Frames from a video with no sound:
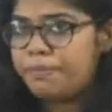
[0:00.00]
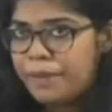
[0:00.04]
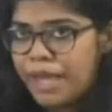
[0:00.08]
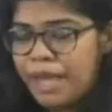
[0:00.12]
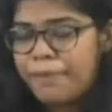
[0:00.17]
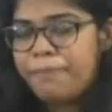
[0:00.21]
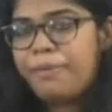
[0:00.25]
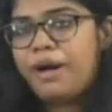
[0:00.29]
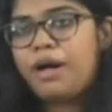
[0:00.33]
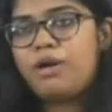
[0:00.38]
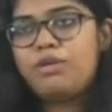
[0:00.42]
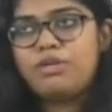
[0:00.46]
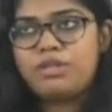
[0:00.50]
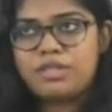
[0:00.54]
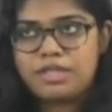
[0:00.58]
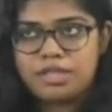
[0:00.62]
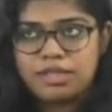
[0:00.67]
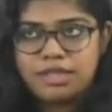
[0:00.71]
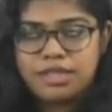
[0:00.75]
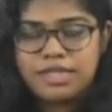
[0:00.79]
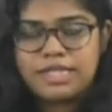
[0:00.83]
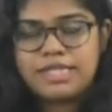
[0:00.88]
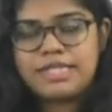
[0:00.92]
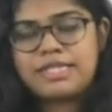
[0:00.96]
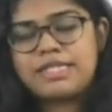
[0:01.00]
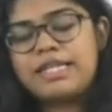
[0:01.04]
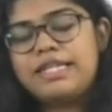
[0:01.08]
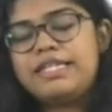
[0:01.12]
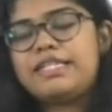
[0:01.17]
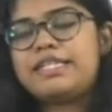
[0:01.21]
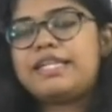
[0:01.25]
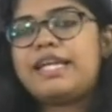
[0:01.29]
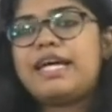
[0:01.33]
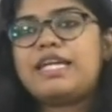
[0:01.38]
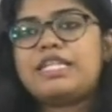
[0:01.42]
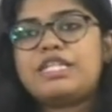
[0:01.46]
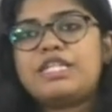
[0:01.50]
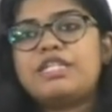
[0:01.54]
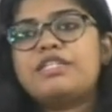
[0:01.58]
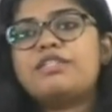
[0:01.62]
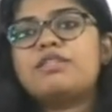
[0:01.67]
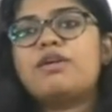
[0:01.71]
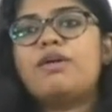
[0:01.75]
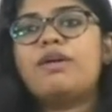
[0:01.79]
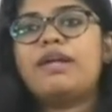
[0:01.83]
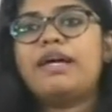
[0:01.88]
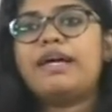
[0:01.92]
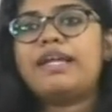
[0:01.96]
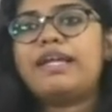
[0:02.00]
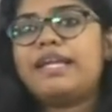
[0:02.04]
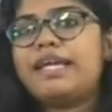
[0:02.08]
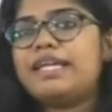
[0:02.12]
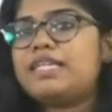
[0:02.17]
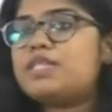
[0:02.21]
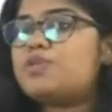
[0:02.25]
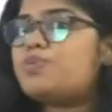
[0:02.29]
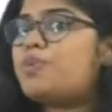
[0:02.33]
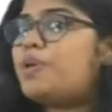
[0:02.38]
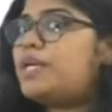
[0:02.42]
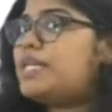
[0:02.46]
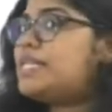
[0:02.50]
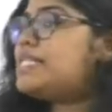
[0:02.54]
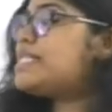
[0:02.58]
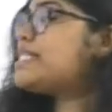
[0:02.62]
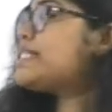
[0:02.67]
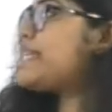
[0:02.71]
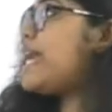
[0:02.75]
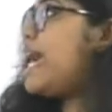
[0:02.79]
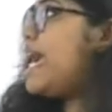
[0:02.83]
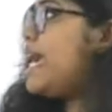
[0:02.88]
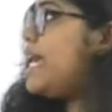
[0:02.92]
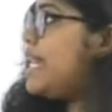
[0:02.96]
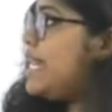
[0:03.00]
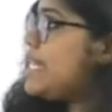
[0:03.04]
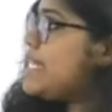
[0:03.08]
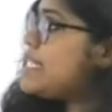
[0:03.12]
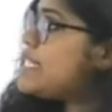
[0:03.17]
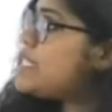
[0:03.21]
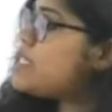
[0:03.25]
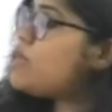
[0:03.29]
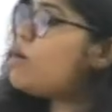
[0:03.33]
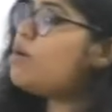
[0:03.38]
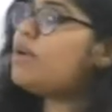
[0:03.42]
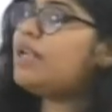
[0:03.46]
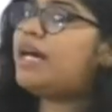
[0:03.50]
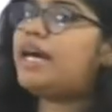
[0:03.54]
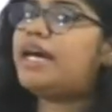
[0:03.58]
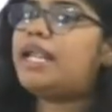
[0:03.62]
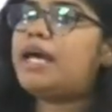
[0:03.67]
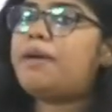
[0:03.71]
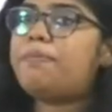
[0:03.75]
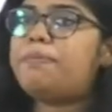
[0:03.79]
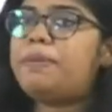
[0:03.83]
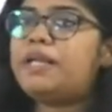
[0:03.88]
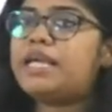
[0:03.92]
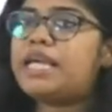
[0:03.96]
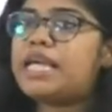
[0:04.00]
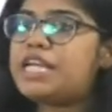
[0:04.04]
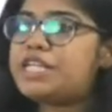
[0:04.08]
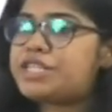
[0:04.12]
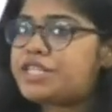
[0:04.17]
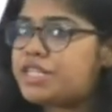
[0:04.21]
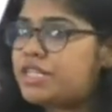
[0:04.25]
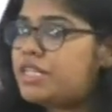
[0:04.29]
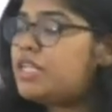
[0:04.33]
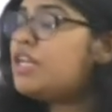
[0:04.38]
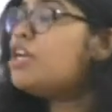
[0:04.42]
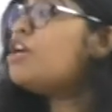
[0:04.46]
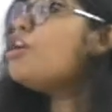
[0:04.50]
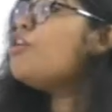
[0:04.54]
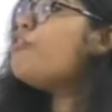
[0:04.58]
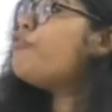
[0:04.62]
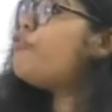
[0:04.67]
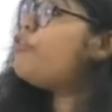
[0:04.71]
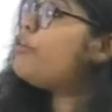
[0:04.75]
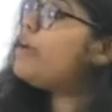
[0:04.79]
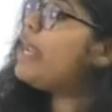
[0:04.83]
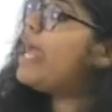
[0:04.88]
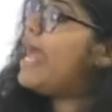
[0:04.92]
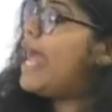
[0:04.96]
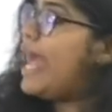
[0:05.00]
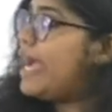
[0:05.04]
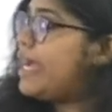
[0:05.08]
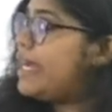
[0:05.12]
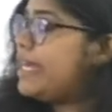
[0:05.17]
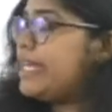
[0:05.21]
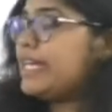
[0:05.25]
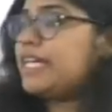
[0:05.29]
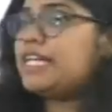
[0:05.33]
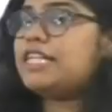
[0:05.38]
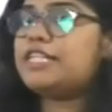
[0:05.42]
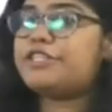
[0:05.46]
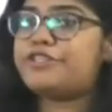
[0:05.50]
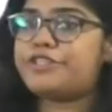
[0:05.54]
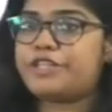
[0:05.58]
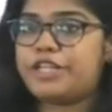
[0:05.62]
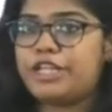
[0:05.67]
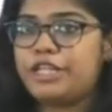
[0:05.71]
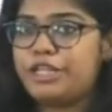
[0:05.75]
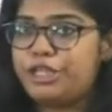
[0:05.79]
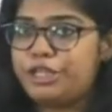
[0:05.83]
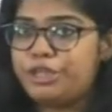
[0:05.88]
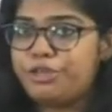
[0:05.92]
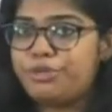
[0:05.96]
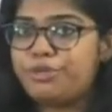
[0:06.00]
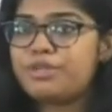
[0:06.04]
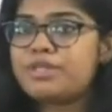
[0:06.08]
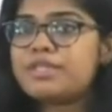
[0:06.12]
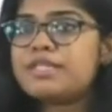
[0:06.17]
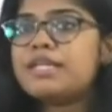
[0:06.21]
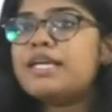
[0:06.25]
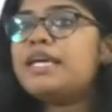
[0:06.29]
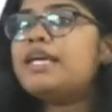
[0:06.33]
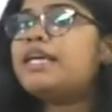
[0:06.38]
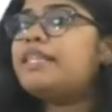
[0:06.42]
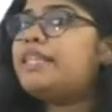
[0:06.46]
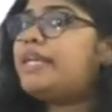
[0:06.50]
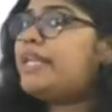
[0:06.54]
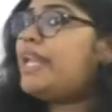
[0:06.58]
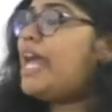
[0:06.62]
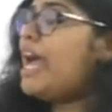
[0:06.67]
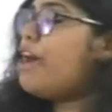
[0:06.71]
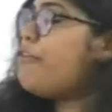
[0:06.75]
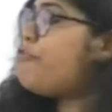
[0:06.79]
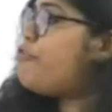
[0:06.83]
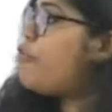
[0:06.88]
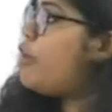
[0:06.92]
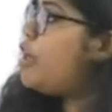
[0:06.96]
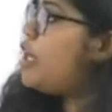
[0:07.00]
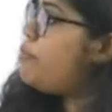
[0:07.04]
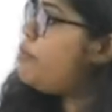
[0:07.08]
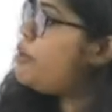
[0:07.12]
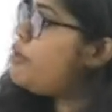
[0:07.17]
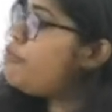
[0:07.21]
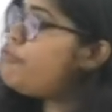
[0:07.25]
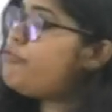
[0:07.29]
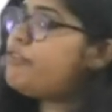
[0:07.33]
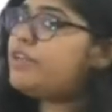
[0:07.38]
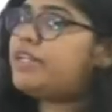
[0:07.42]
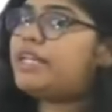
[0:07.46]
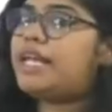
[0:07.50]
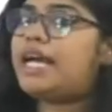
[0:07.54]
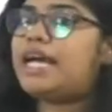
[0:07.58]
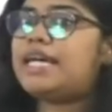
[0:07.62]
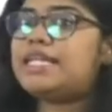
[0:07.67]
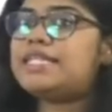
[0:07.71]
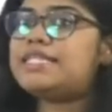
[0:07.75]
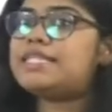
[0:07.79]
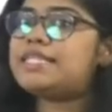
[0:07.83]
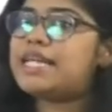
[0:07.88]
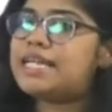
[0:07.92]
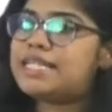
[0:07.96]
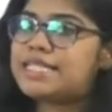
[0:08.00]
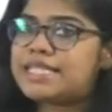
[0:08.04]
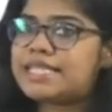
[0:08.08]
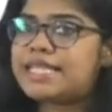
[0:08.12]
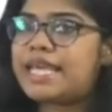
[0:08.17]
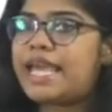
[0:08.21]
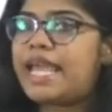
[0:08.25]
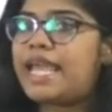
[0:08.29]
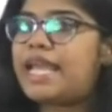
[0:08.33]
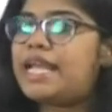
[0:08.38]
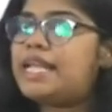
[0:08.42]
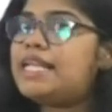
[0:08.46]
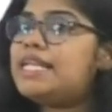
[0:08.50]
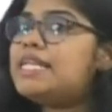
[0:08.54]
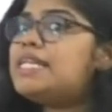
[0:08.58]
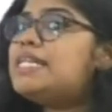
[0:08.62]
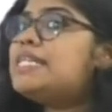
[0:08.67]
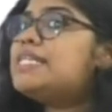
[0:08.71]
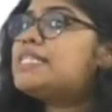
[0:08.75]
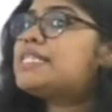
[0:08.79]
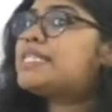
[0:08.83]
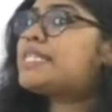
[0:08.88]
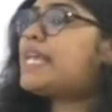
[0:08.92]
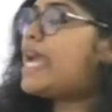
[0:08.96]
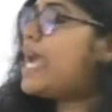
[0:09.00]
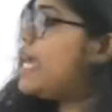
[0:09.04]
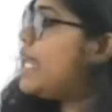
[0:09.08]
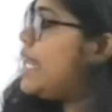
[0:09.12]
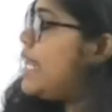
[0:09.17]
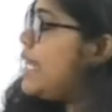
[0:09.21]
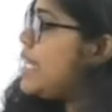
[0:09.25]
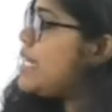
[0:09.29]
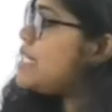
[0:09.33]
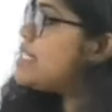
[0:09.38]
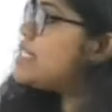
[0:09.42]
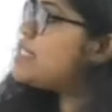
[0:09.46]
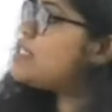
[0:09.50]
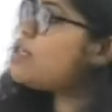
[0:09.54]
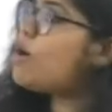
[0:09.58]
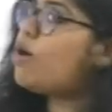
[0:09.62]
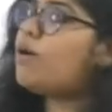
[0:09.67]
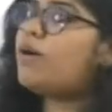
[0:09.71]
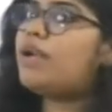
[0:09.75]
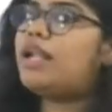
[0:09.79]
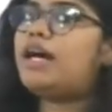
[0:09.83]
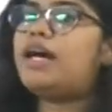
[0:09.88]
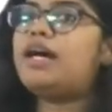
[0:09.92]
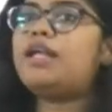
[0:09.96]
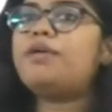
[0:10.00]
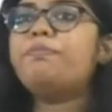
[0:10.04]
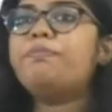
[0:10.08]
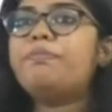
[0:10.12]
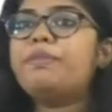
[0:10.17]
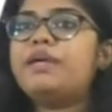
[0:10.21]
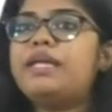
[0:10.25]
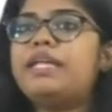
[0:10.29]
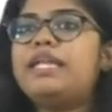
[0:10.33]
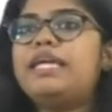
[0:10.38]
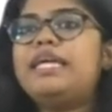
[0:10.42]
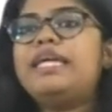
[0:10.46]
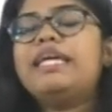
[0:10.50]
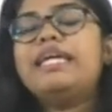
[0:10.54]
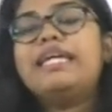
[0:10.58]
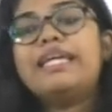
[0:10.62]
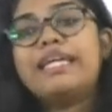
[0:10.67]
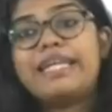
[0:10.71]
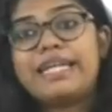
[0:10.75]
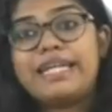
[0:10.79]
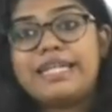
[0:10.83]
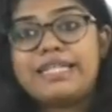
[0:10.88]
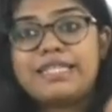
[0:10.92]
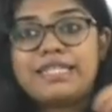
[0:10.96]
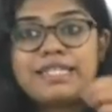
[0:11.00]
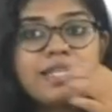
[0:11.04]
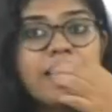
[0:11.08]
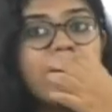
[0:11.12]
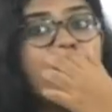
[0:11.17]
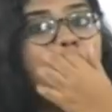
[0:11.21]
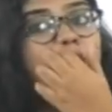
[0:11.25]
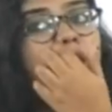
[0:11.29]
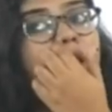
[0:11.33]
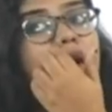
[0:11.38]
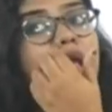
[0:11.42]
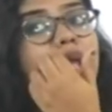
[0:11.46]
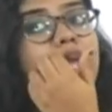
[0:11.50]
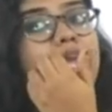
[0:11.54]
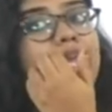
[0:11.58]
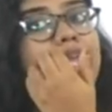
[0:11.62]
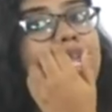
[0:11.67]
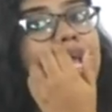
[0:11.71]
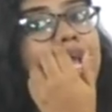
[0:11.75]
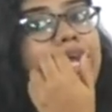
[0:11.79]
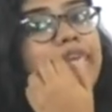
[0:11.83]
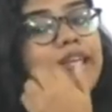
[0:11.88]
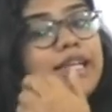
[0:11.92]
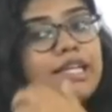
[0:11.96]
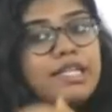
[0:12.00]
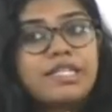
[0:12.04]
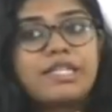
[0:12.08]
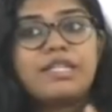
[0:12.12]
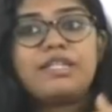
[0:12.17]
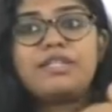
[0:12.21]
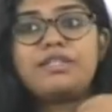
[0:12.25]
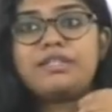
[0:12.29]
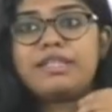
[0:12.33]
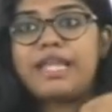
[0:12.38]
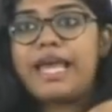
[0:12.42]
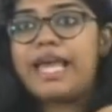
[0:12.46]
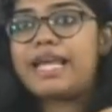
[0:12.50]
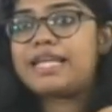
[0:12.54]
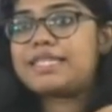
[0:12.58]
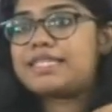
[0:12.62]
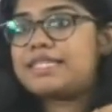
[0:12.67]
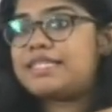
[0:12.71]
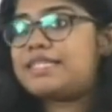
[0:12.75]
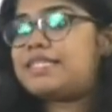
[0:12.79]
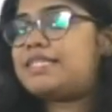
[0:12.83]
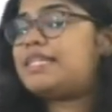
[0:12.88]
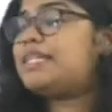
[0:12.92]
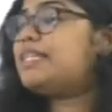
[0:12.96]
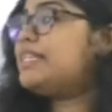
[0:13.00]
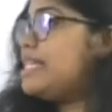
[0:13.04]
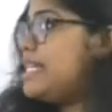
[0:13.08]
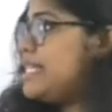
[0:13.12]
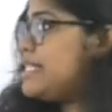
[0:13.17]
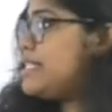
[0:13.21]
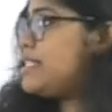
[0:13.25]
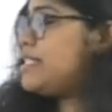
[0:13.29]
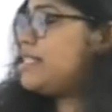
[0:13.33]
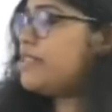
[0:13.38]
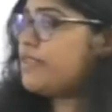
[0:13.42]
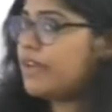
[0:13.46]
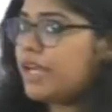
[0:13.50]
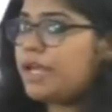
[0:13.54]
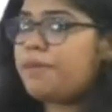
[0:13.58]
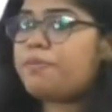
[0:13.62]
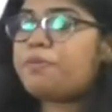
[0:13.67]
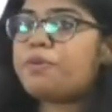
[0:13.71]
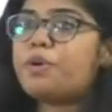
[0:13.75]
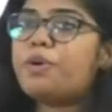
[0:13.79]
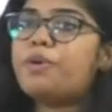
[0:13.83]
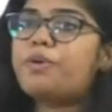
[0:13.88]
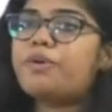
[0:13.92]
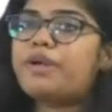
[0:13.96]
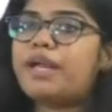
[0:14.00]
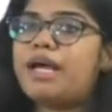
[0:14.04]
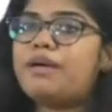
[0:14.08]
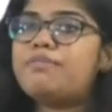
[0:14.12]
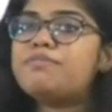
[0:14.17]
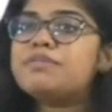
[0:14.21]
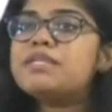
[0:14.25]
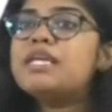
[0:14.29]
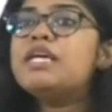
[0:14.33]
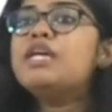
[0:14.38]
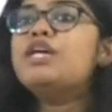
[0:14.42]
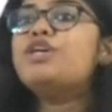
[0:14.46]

about this International Solar Alliance. One is scaling solar application for agricultural use. Then, affordable finance at scale, scaling solar mini grids. Okay, in addition to the existing these three programs,